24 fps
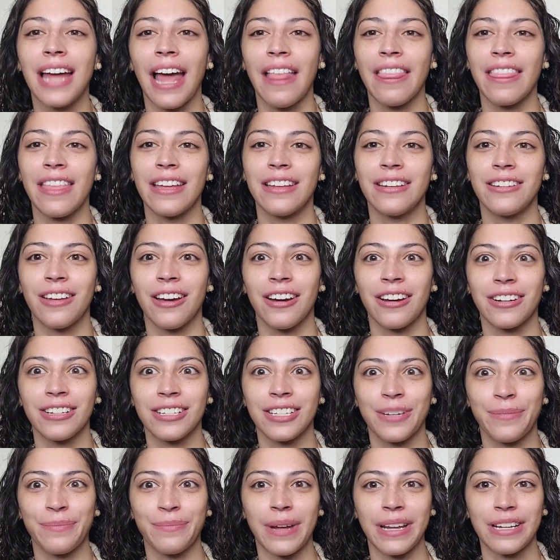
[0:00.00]
and then not
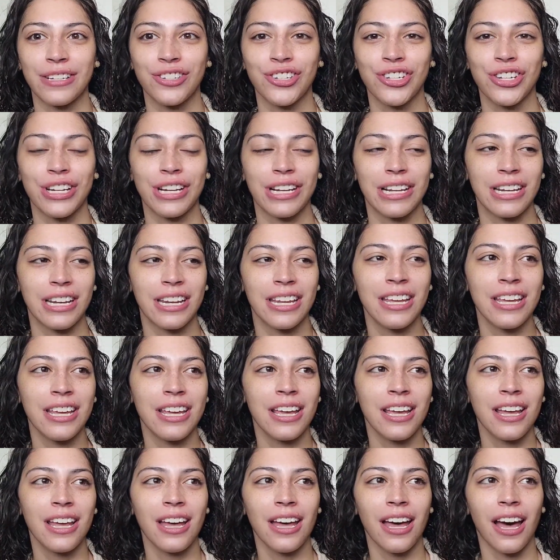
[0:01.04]
to mention
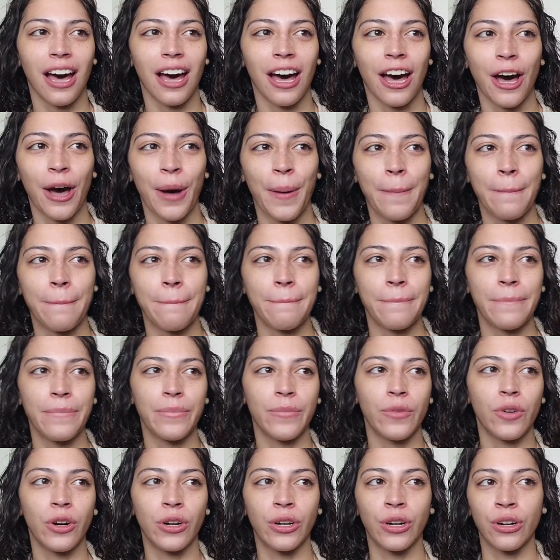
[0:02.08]

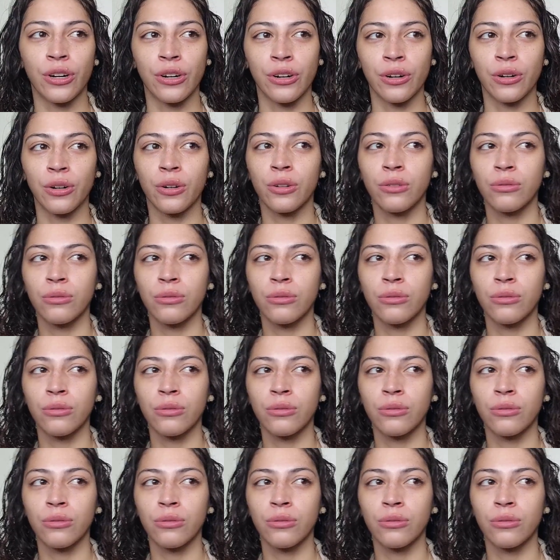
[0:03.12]
her